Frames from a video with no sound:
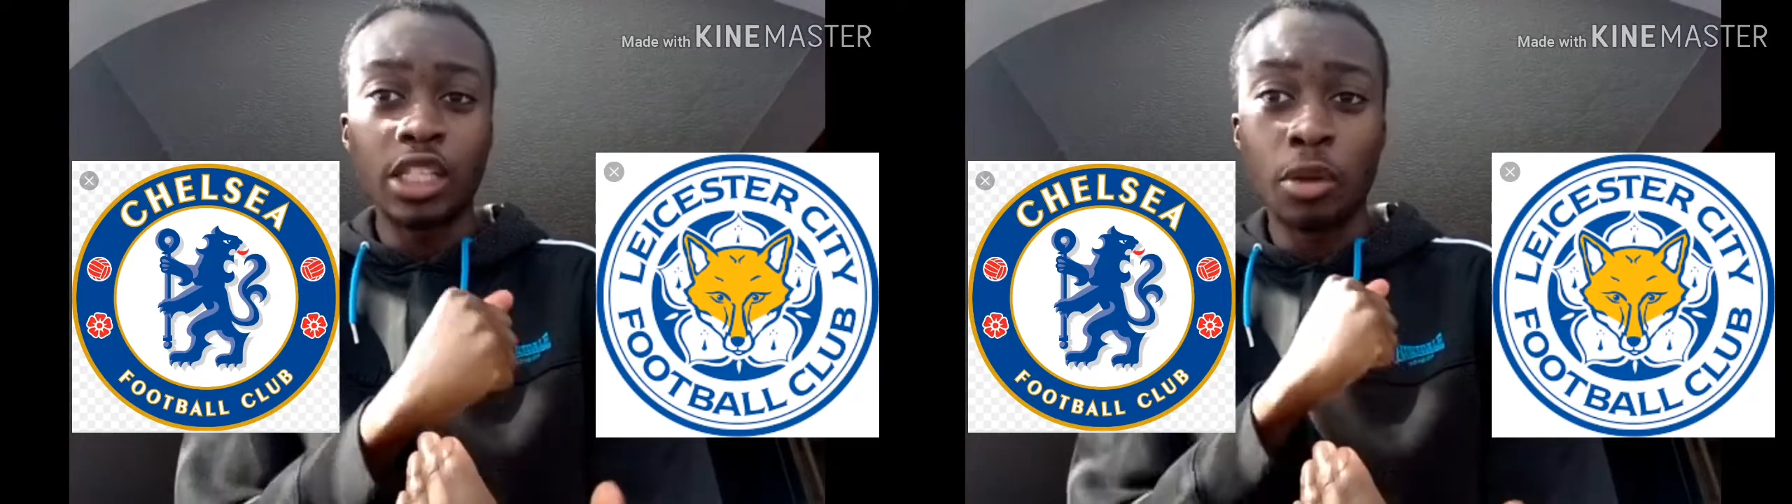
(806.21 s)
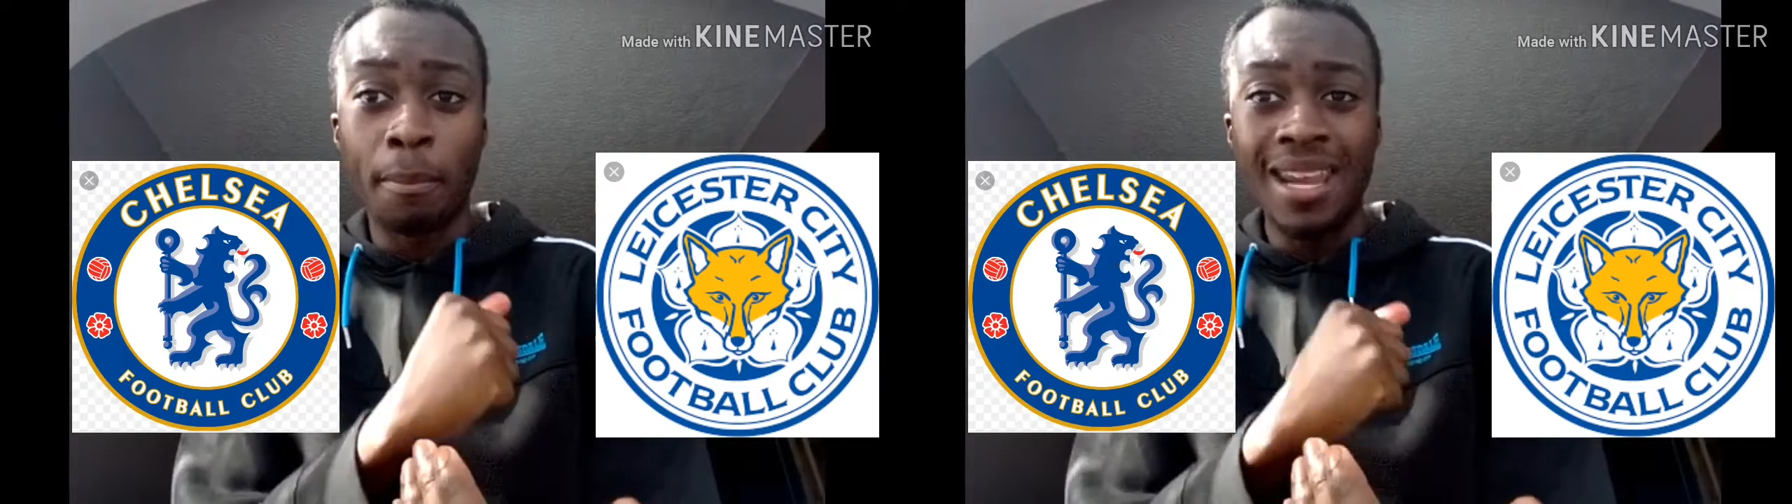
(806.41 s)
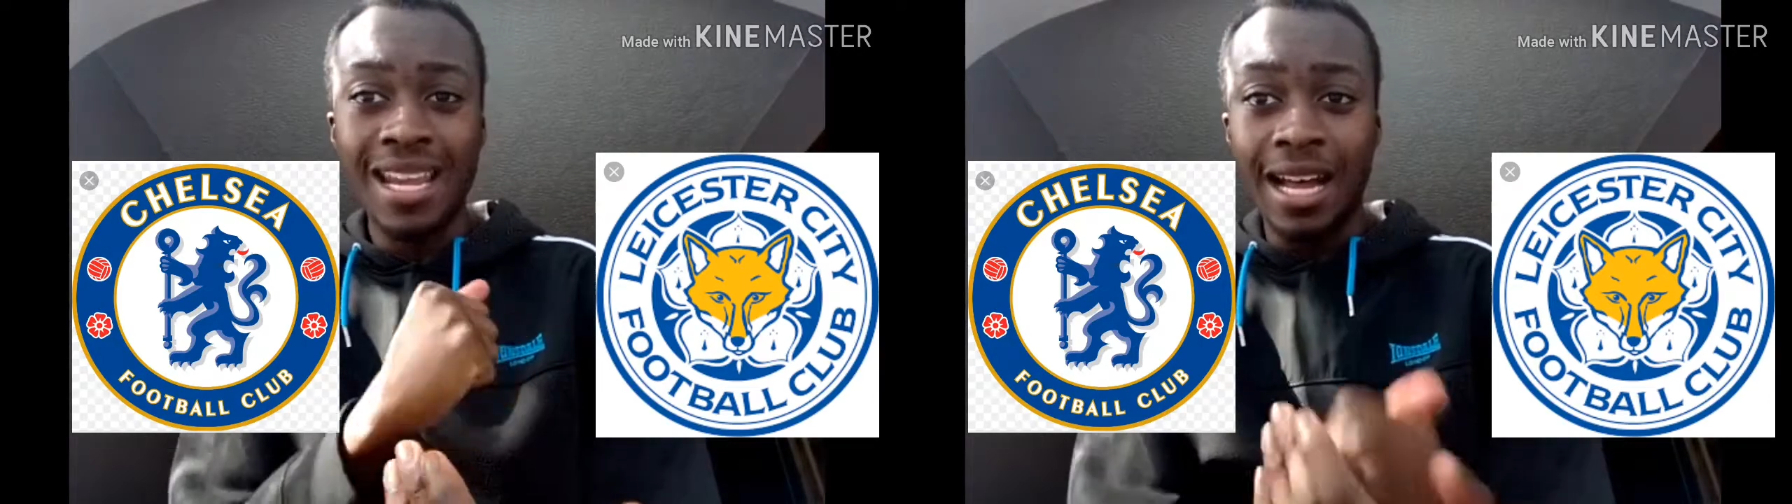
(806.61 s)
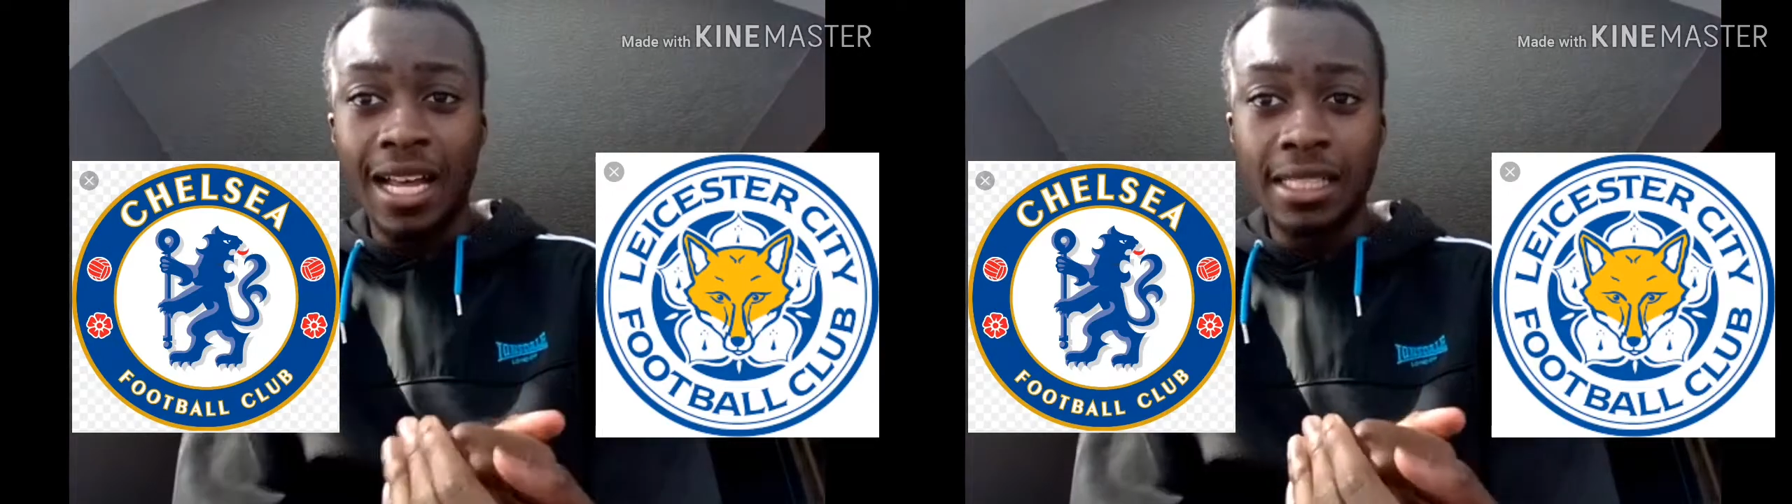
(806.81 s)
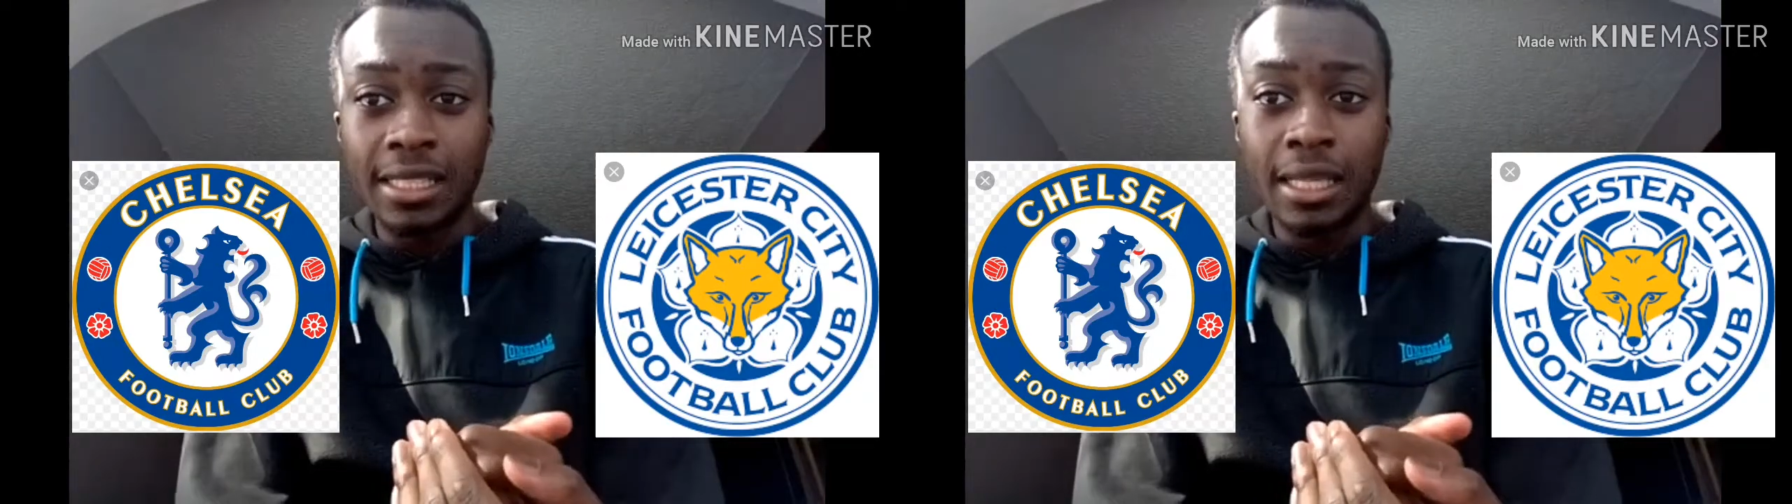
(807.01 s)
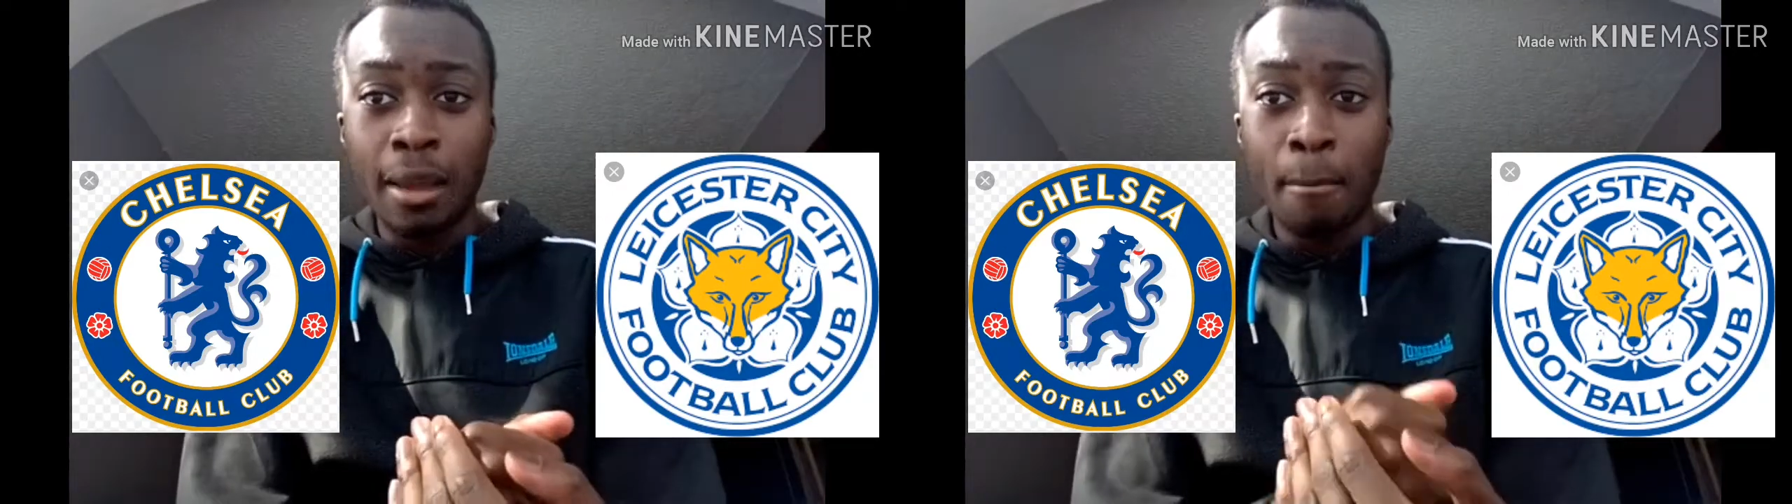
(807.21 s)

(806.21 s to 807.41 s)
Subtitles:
to beat us